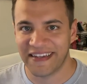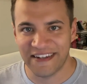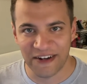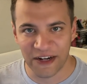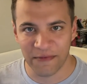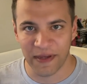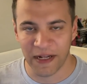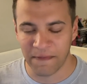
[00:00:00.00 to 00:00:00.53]
you know what
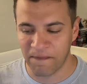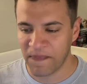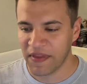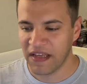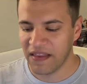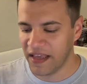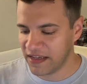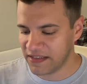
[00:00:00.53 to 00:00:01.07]
I mean?
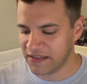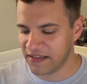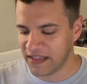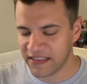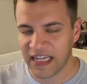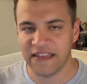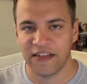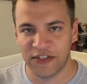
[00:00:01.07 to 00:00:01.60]
Let's let's
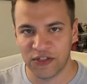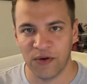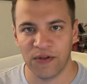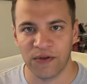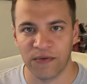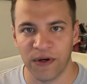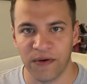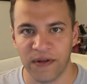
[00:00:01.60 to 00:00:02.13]
get the show on
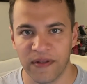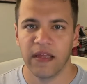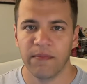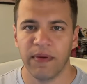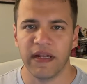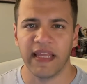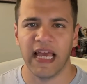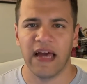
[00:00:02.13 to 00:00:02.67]
the road.
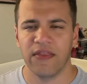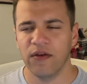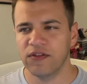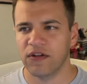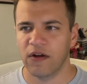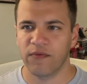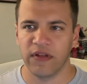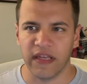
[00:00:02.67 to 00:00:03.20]
But yeah, those
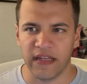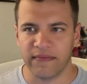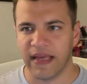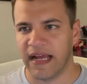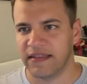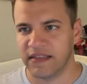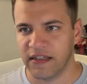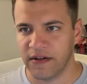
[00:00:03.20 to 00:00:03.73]
aren't really
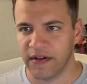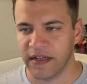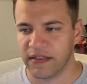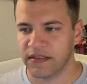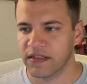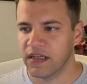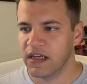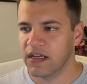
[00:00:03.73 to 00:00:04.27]
that
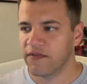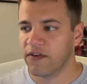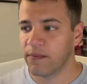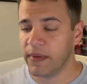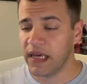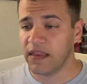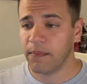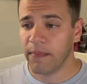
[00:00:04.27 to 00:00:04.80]
serious for
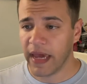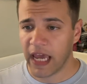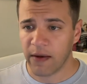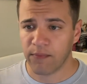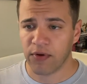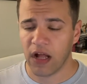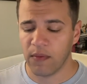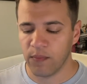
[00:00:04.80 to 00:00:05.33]
me, the main
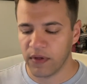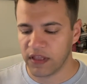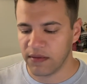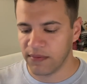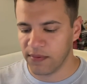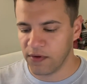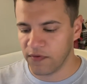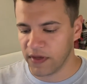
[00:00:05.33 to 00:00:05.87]
problem with the
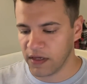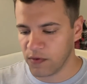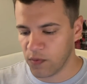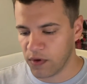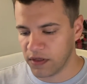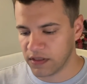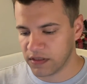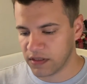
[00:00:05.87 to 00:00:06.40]
movie
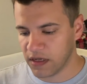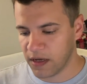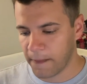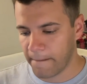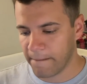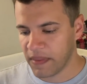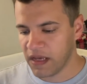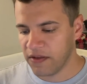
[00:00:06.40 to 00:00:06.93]
was
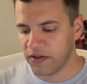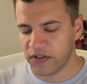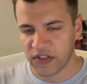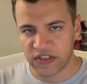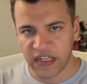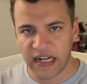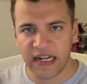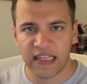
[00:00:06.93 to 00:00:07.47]
um, there's a
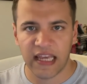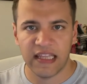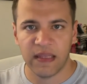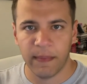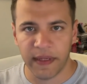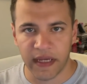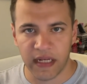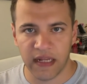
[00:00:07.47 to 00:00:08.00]
scene at the
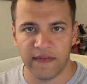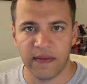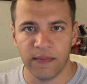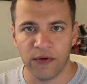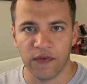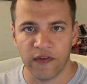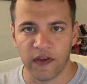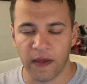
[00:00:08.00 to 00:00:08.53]
beginning of the
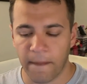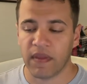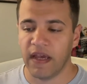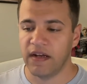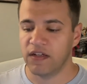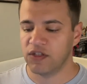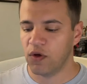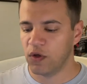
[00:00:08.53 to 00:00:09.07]
movie, and
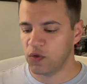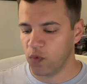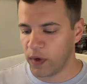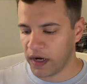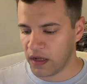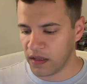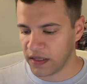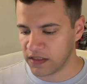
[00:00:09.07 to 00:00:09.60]
it shows
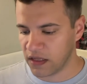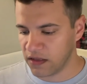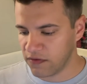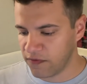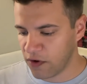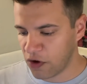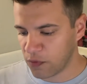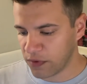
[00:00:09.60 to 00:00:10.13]
Will. He's on the
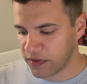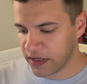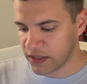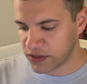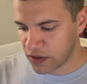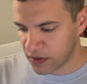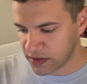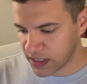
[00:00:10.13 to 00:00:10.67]
phone with the
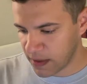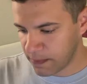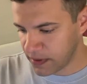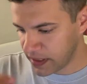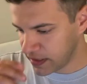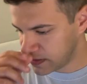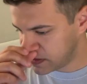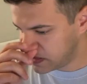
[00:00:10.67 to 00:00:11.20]
insurance
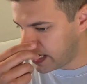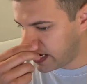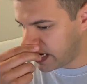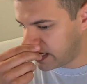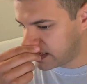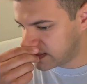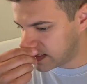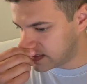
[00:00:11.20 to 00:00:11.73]
companies, and
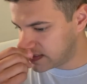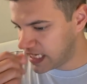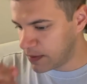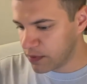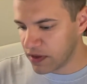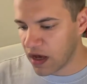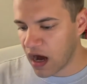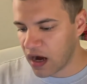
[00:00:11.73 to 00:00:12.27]
it's the scene where
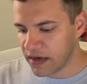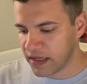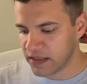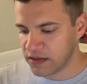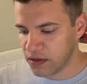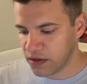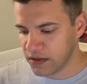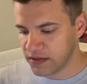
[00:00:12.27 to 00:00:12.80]
the audience
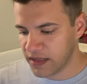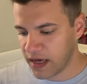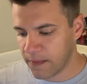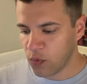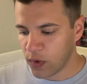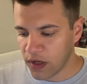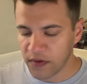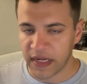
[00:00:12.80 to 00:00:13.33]
learns that
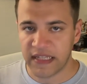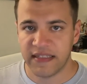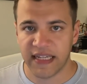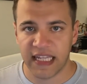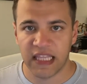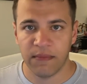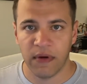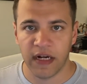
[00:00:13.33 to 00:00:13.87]
Will needs to
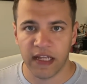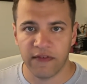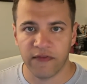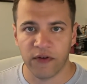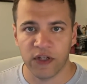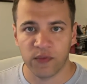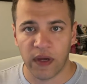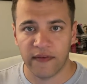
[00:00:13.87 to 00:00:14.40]
get the money for
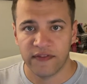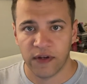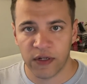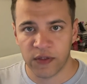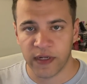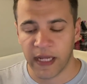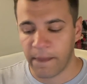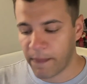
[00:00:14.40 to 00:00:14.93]
his wife's
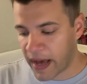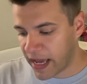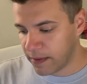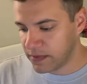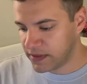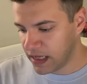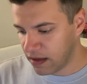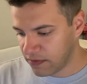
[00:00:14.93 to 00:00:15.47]
surgery by
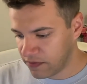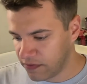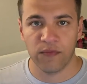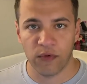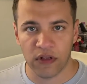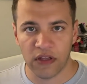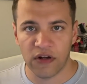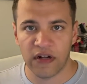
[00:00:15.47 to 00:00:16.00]
himself.
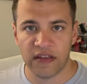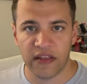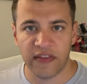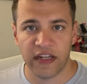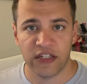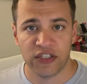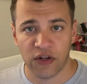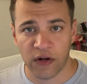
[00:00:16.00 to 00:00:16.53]
We're learning that the
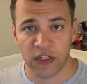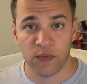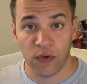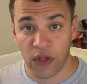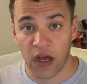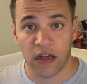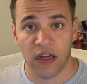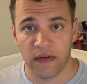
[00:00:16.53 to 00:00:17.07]
insurance will
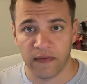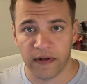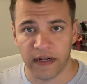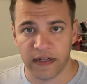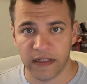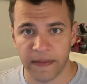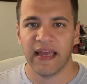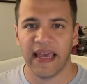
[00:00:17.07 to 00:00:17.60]
not cover
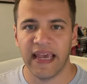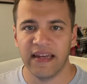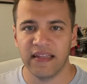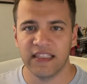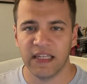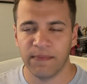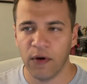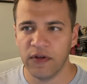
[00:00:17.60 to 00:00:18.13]
it, and it's
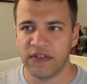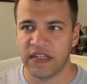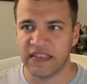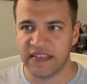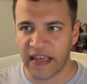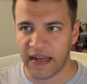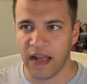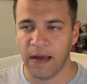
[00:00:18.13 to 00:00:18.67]
supposed to
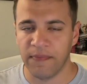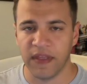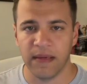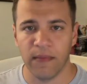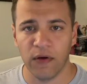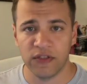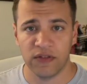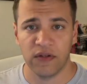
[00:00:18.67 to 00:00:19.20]
set up the
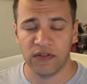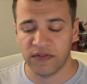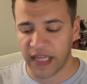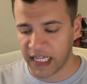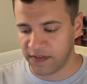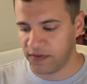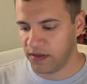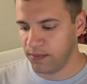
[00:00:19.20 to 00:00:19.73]
emotional
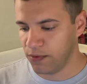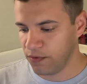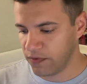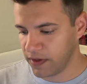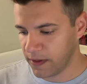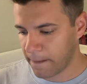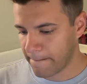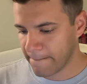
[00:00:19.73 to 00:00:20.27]
stakes for the
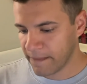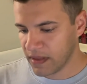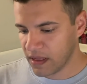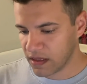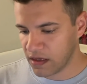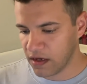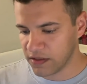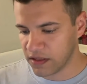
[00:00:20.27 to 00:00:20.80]
movie,
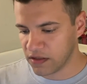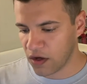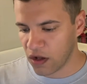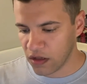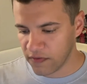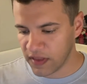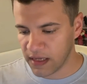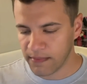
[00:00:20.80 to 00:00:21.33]
because it, all
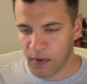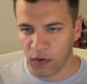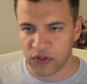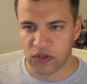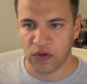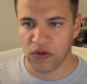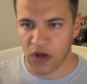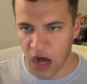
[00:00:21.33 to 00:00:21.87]
of the
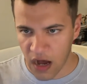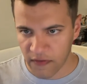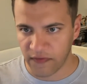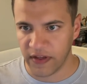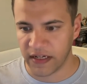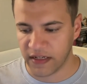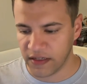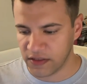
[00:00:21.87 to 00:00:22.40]
emotional
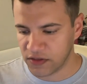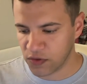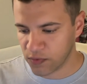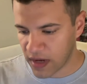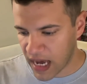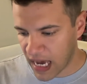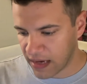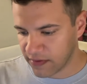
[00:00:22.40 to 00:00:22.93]
conflict is
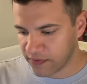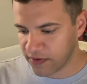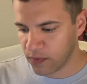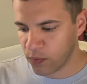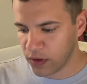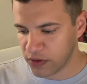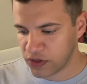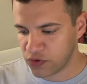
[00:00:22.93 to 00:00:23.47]
derived from
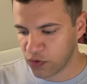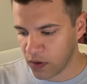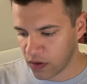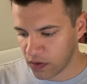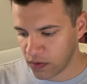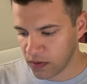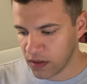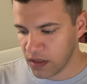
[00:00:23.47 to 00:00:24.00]
Will's
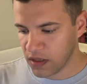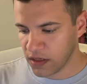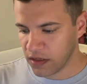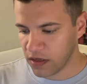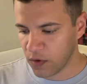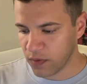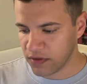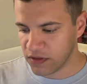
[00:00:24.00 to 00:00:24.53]
struggle, you
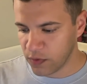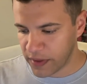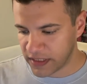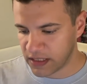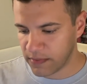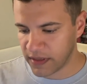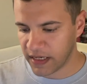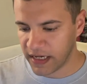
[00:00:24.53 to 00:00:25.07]
know, with doing
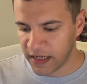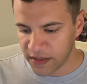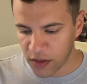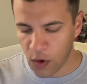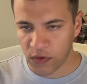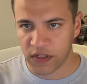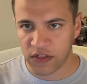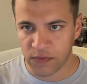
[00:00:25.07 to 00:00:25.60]
something he
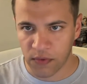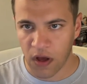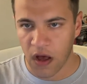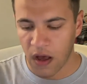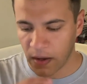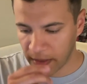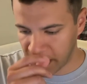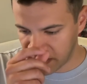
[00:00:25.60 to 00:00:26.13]
knows is
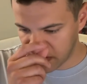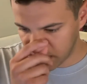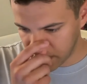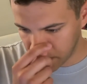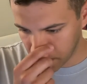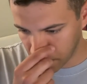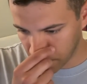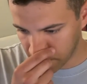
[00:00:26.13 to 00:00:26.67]
wrong and
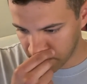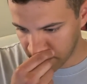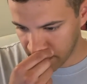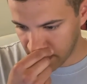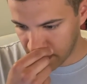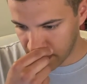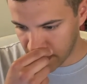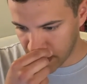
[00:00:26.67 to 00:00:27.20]
illegal,
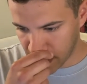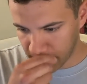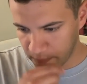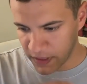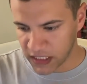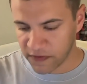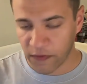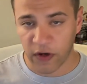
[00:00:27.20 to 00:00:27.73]
um, but
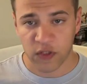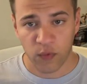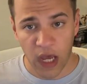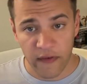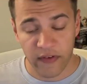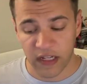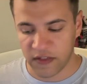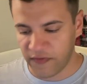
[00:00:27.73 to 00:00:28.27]
it's for his wife
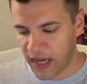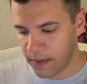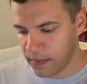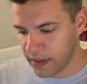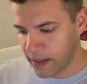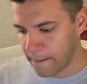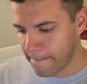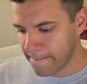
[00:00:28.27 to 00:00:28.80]
and his family